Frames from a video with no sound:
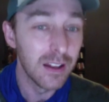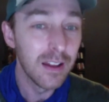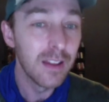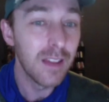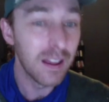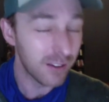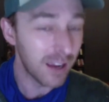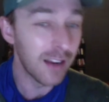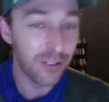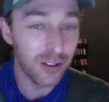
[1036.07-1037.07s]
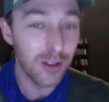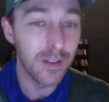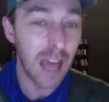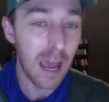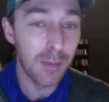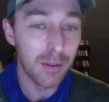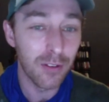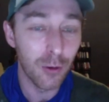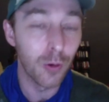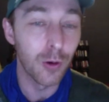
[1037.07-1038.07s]
that's the kind of stuff that happens
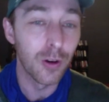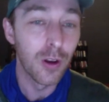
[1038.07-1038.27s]
or